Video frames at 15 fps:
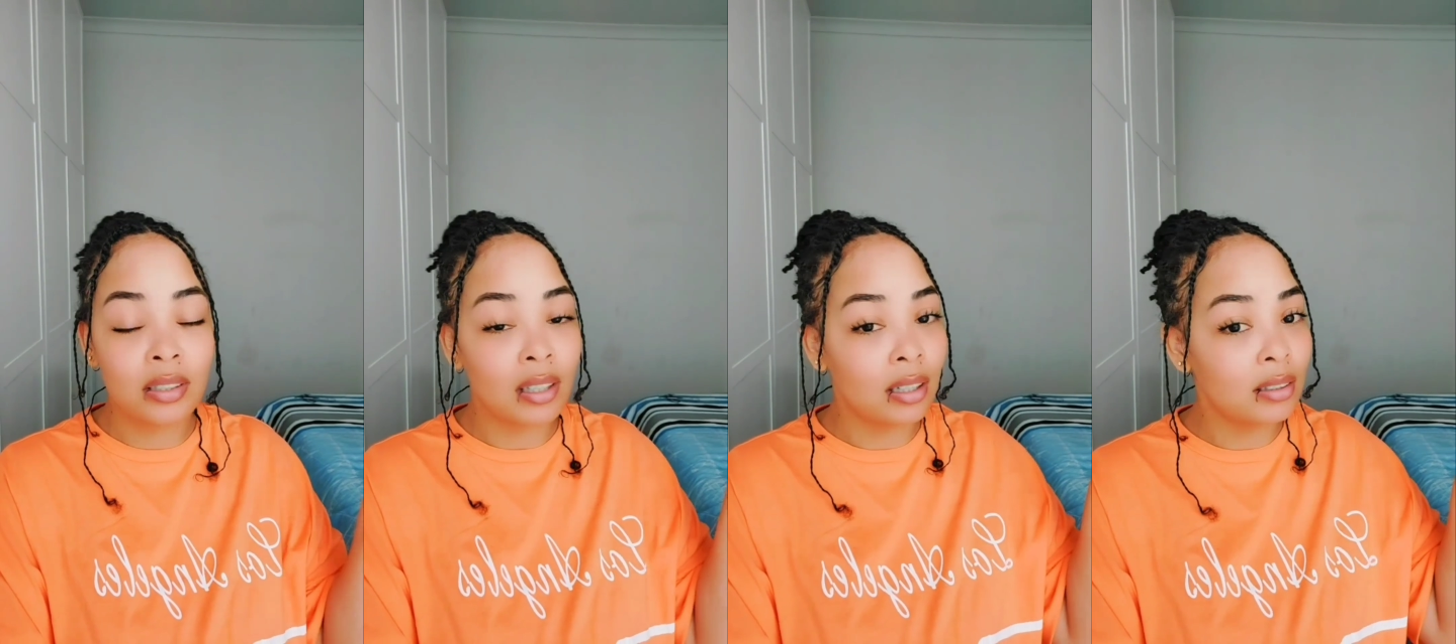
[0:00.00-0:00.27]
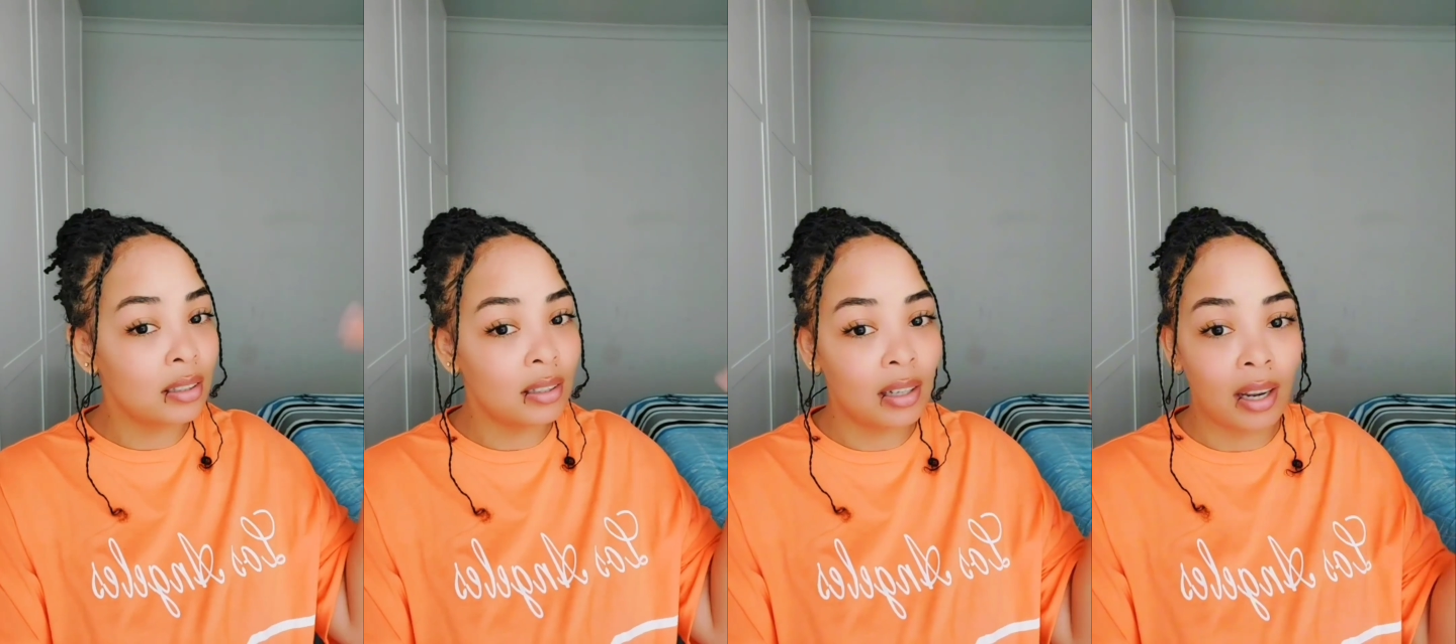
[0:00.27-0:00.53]

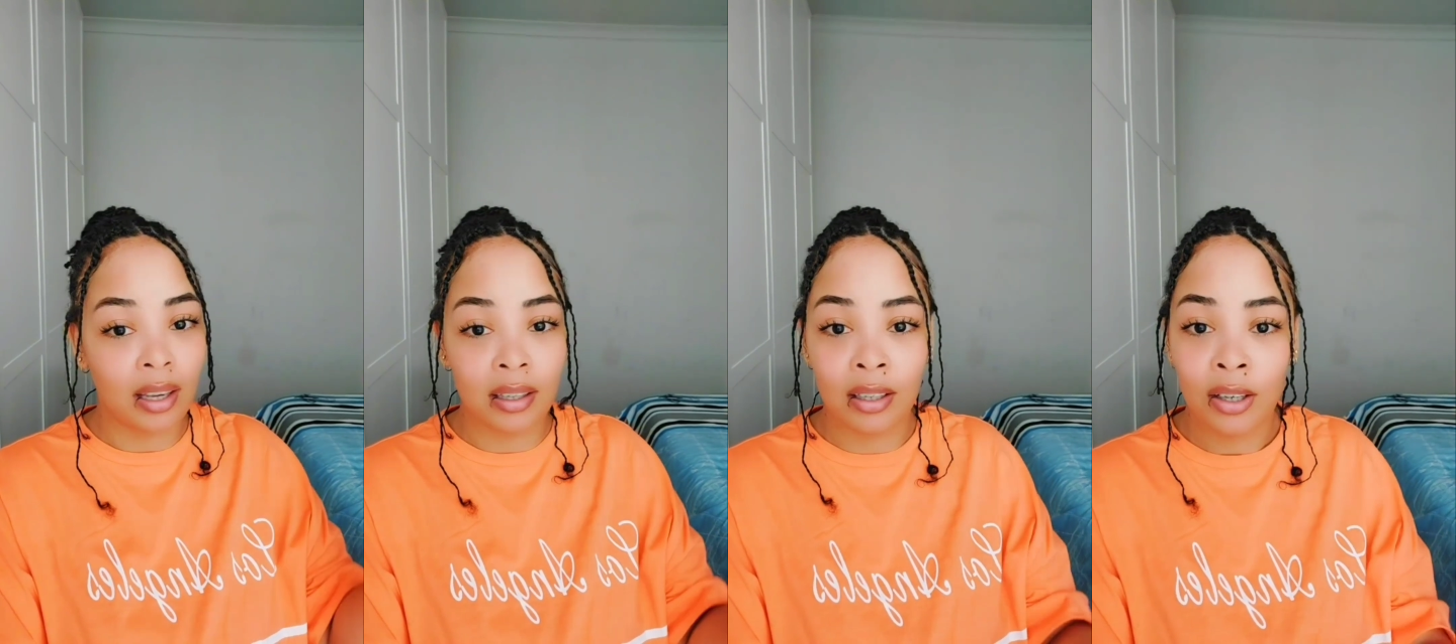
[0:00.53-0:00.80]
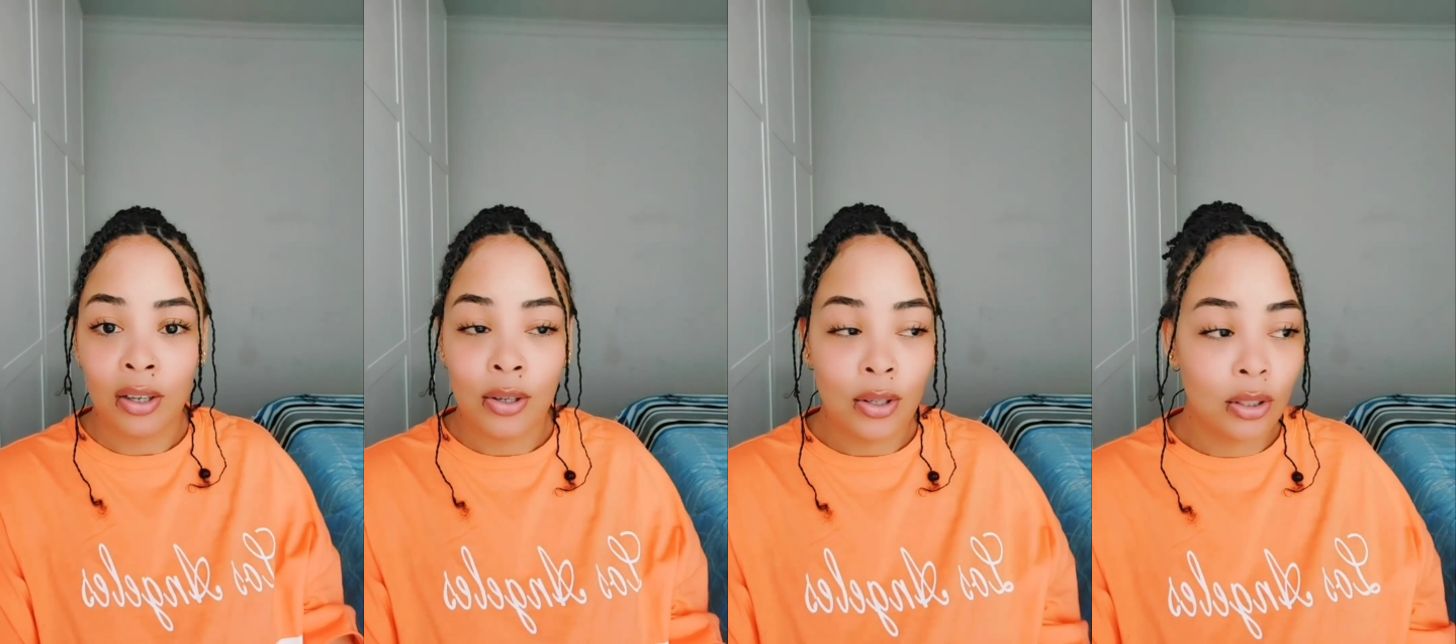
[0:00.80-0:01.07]
started in like
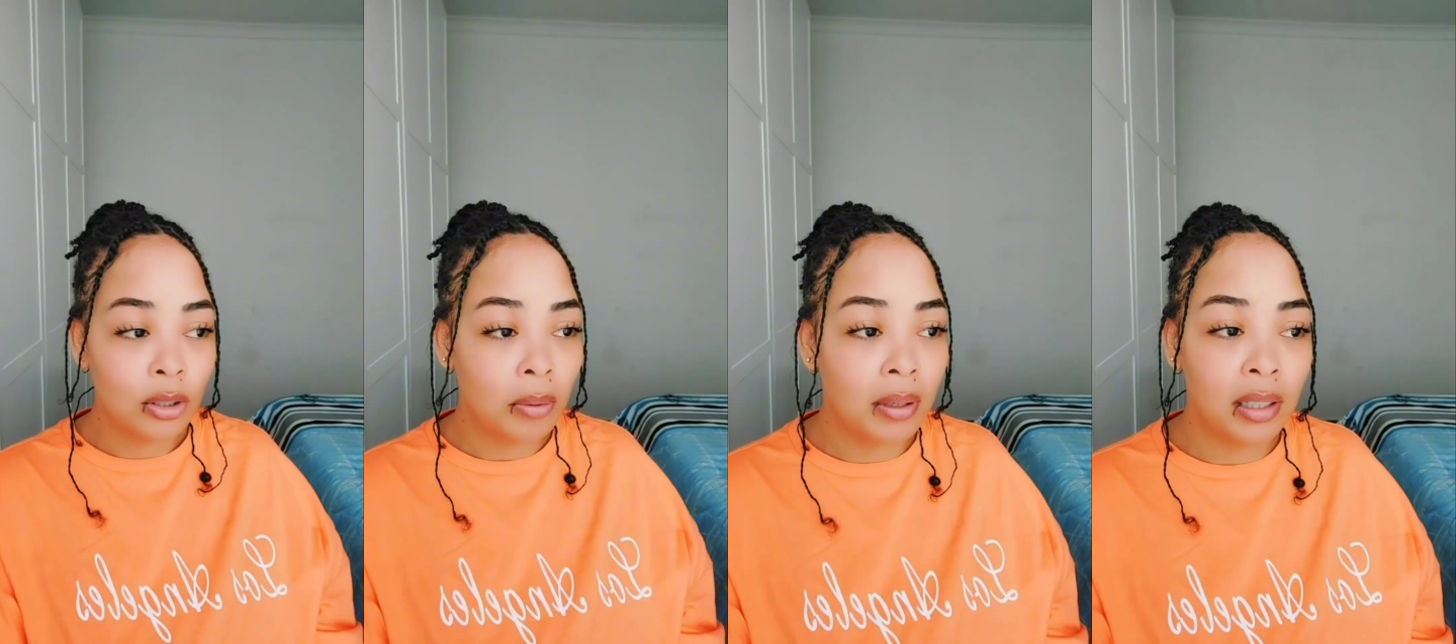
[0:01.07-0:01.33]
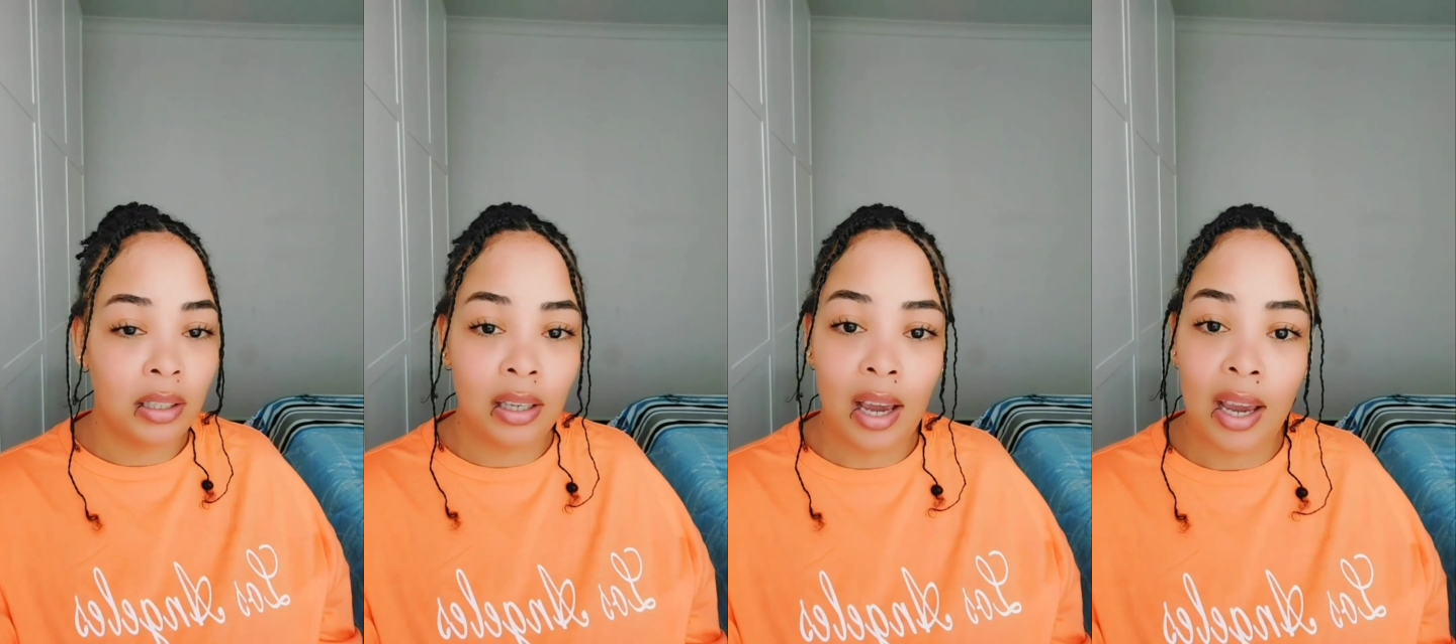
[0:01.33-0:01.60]

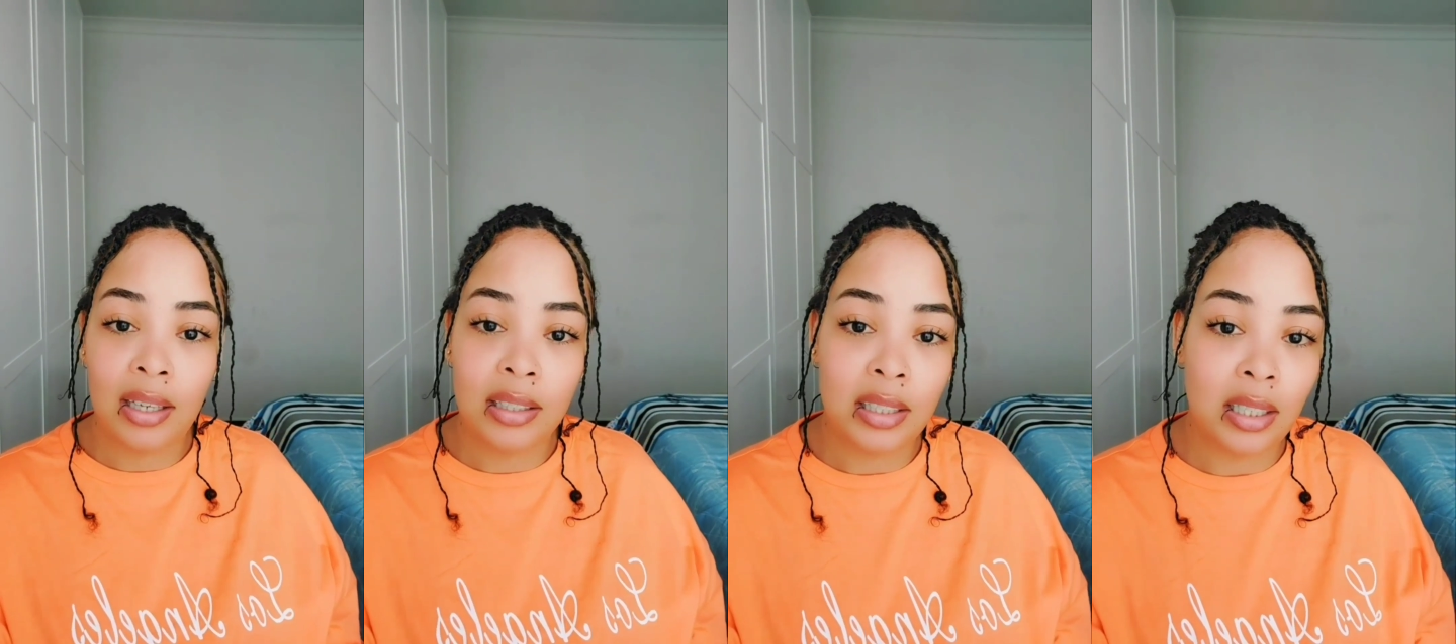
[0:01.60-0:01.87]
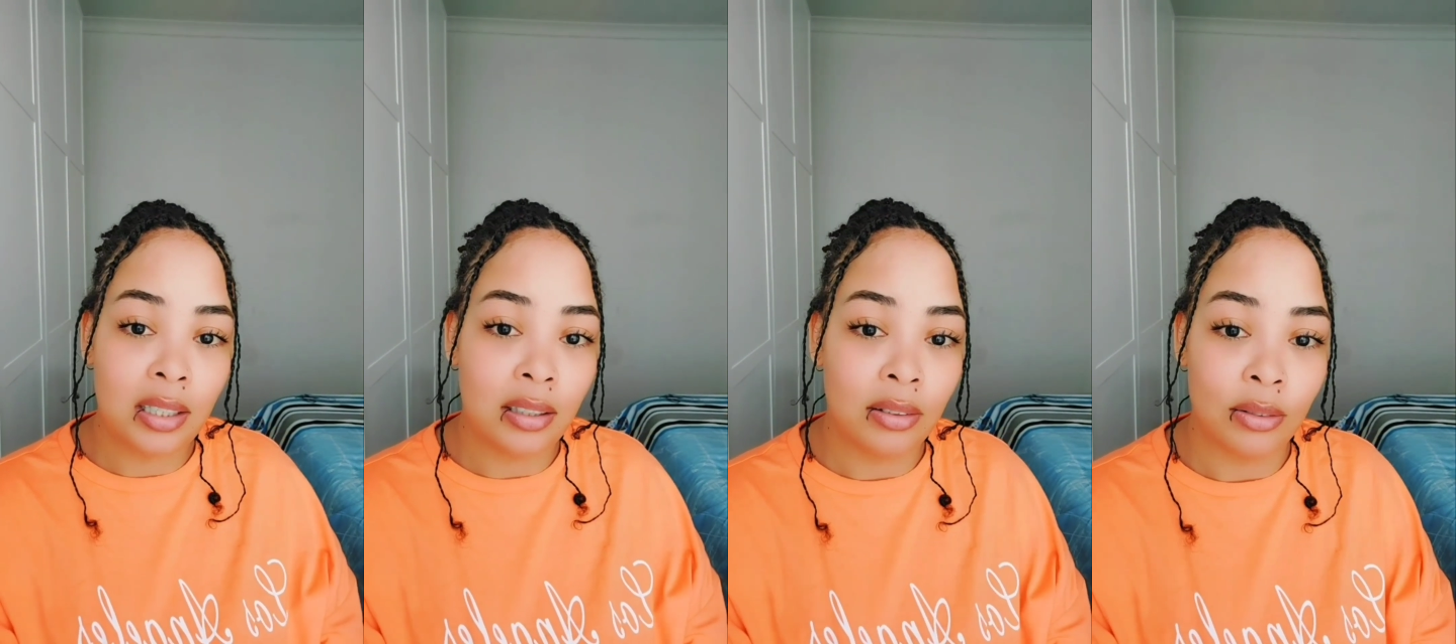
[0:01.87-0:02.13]

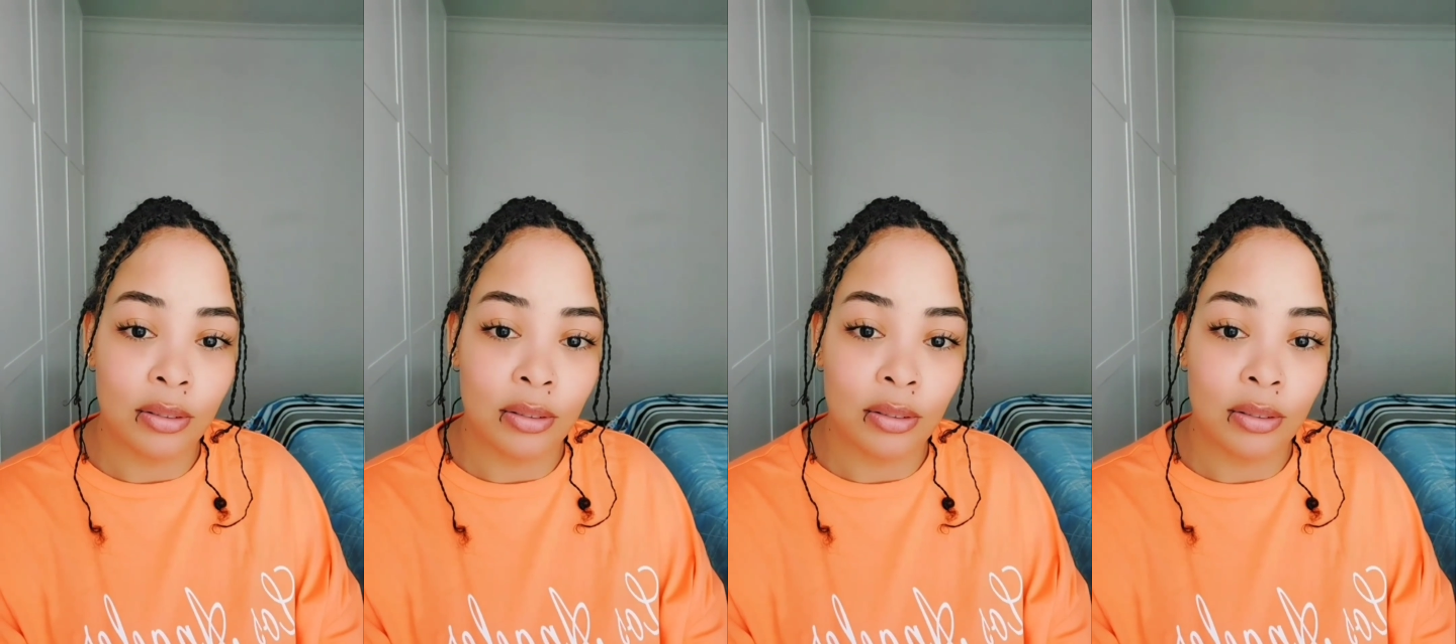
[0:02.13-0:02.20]
2018